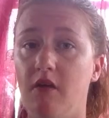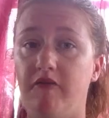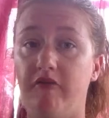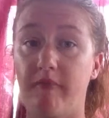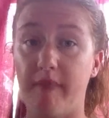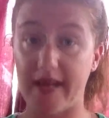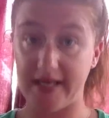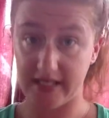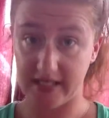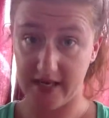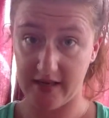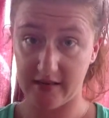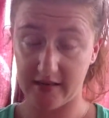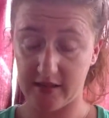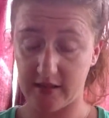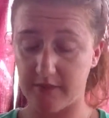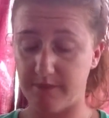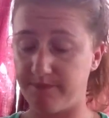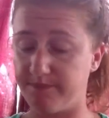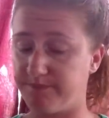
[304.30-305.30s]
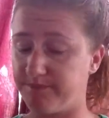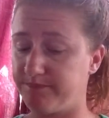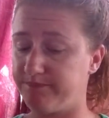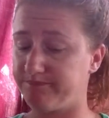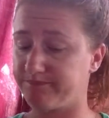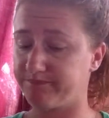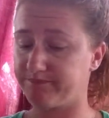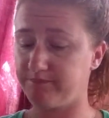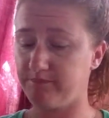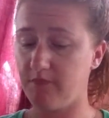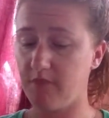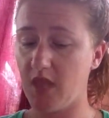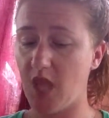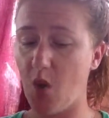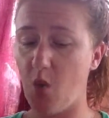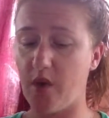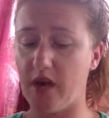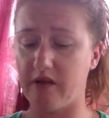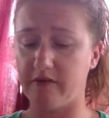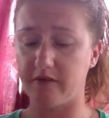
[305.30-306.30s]
for my taste
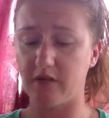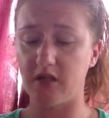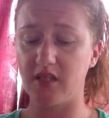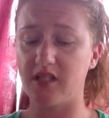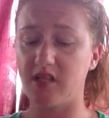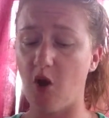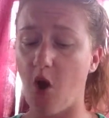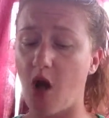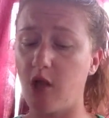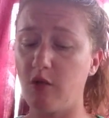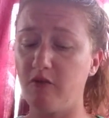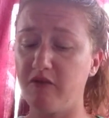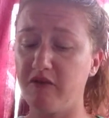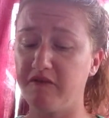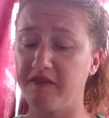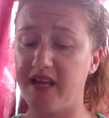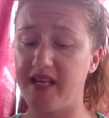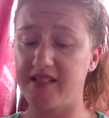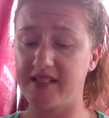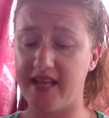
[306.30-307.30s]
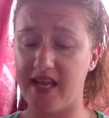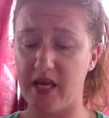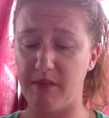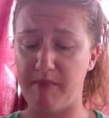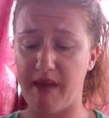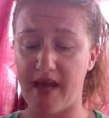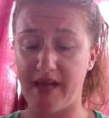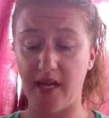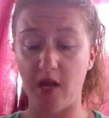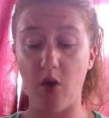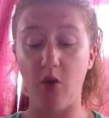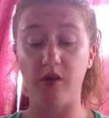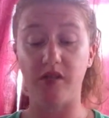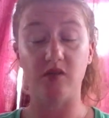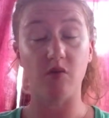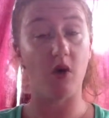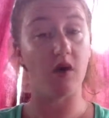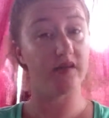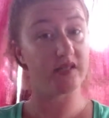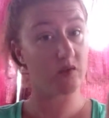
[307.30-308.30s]
whatever. It's an all over face and body. Oh, it's
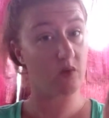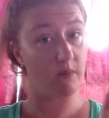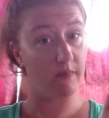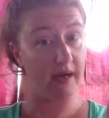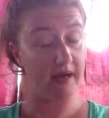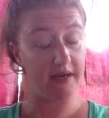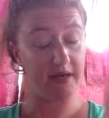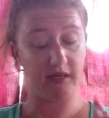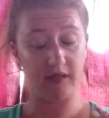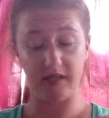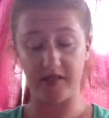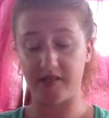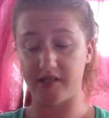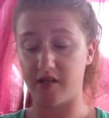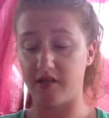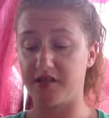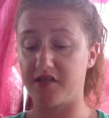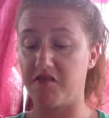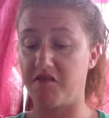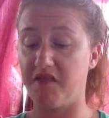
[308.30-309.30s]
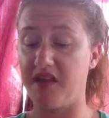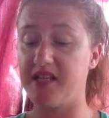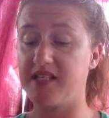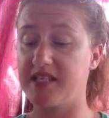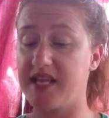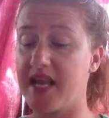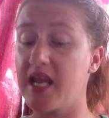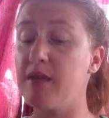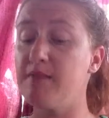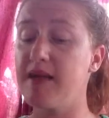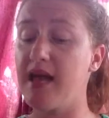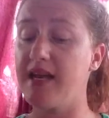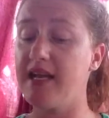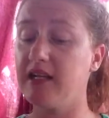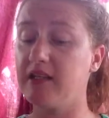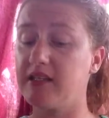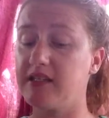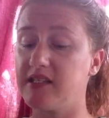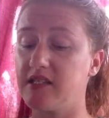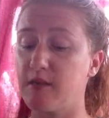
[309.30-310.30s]
also a body cleanser. It's a face and body
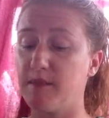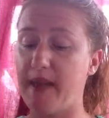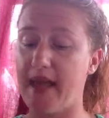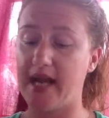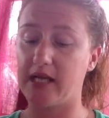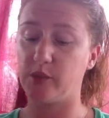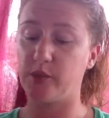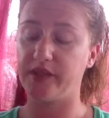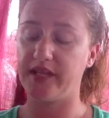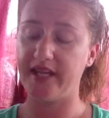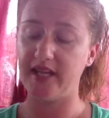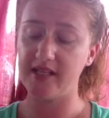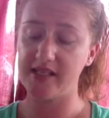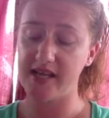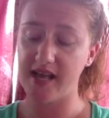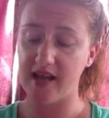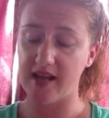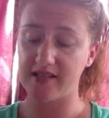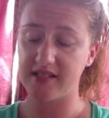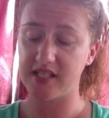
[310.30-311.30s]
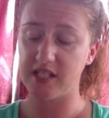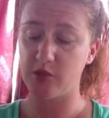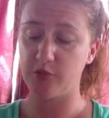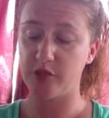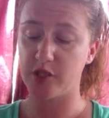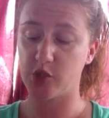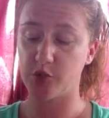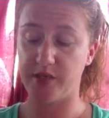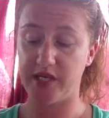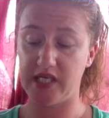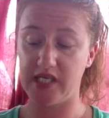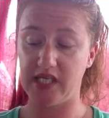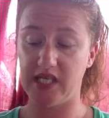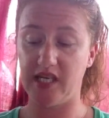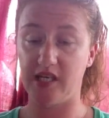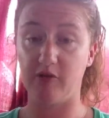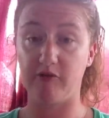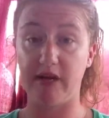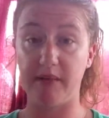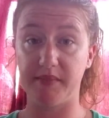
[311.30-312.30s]
cleanser packed with antioxidant rich green tea
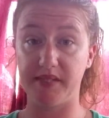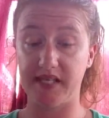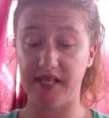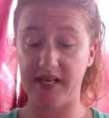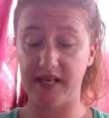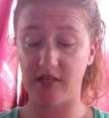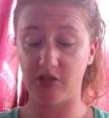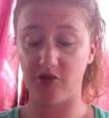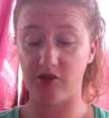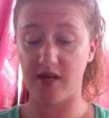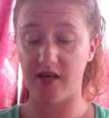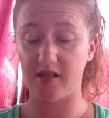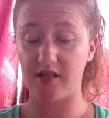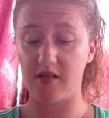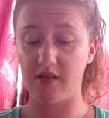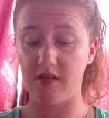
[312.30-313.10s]
and grapeseed extract.